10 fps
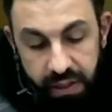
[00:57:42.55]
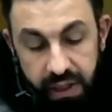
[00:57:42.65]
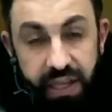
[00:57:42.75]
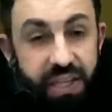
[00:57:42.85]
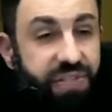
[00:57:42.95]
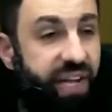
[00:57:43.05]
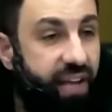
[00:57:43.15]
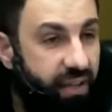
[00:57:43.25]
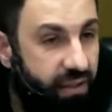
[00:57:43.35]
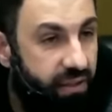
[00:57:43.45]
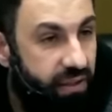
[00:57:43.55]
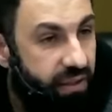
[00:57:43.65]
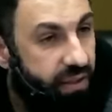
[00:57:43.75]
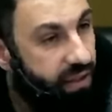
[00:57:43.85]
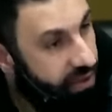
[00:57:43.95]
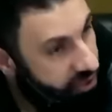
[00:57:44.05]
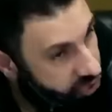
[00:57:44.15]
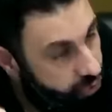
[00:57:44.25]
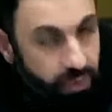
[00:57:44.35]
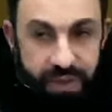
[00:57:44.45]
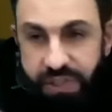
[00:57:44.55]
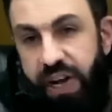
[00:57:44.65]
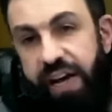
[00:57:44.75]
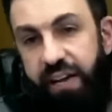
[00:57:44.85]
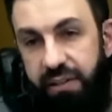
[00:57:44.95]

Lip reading: Isa, the true Messiah,